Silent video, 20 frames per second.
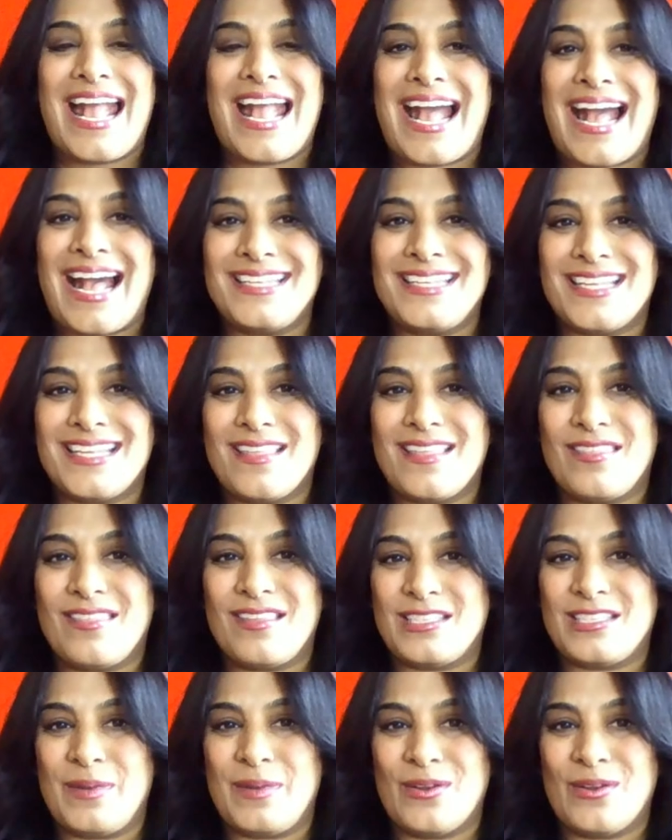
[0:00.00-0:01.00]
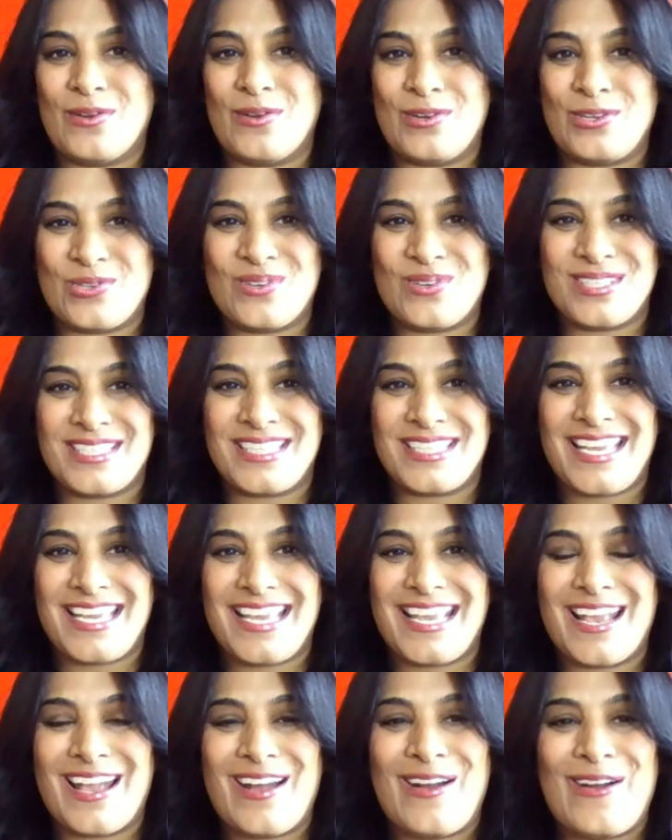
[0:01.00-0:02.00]

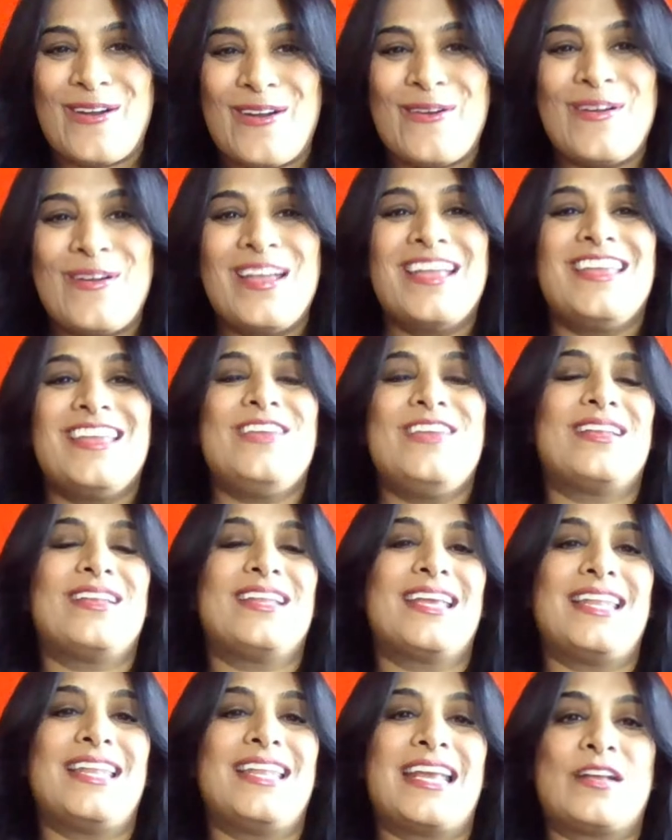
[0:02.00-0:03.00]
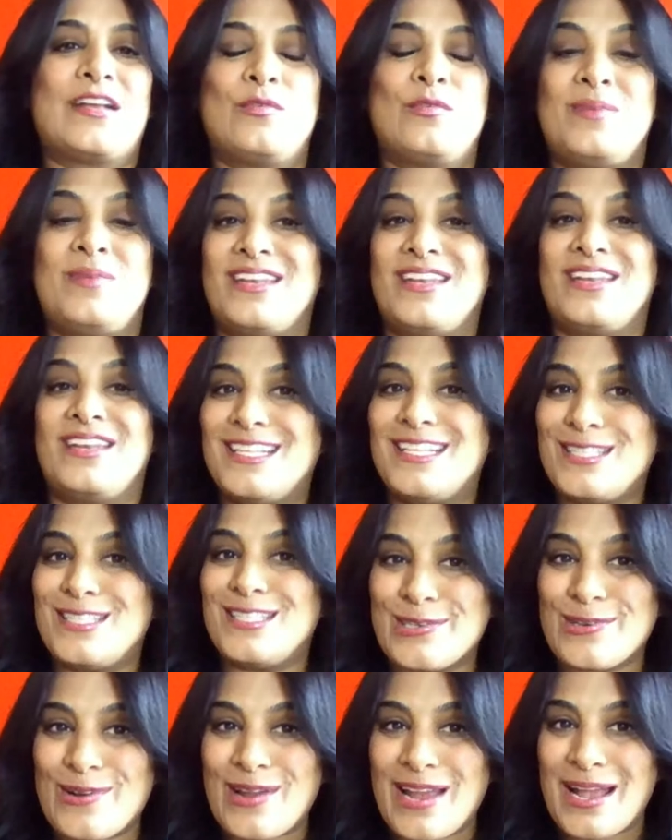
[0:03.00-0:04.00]
@TheSpiritualCEO. You can connect with me on
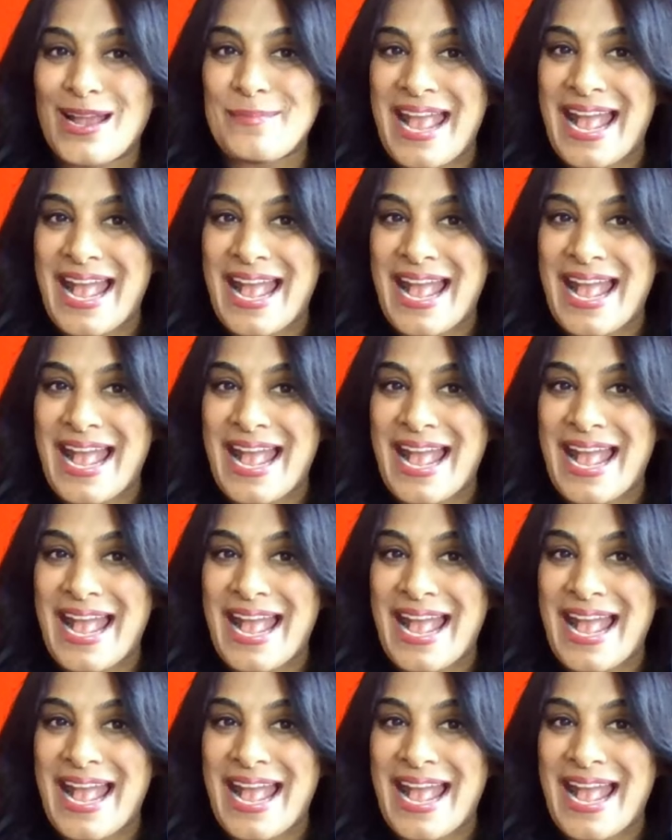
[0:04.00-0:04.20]
Instagram